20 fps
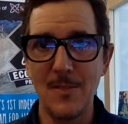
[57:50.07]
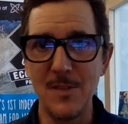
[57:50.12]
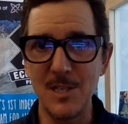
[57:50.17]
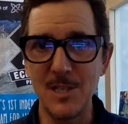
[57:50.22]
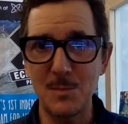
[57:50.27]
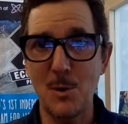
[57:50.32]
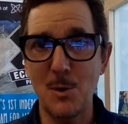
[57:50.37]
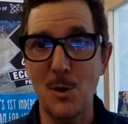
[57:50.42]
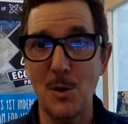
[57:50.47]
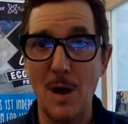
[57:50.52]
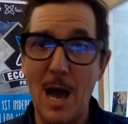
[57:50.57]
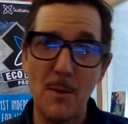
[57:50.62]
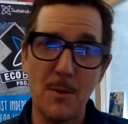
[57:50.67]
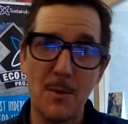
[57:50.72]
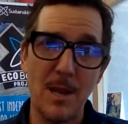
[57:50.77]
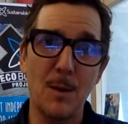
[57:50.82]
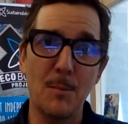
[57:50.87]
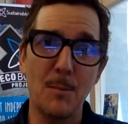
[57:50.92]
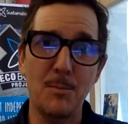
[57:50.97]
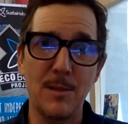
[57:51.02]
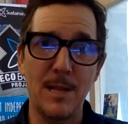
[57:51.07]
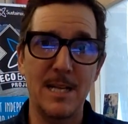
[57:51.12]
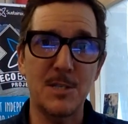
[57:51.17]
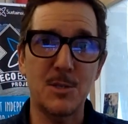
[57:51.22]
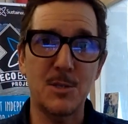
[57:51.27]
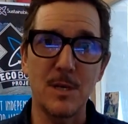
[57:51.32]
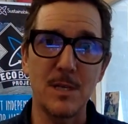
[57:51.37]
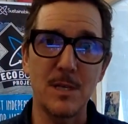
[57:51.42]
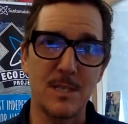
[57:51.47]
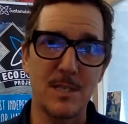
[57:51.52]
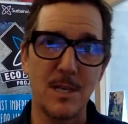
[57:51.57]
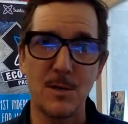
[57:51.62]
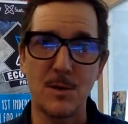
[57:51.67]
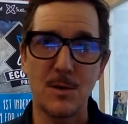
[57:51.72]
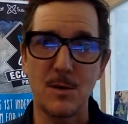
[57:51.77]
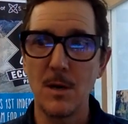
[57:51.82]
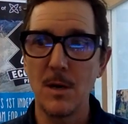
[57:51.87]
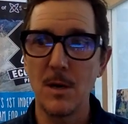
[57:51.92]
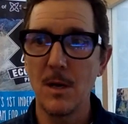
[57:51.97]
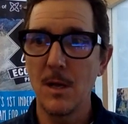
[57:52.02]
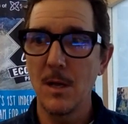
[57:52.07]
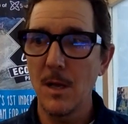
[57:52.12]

this part. I want to help plant trees here.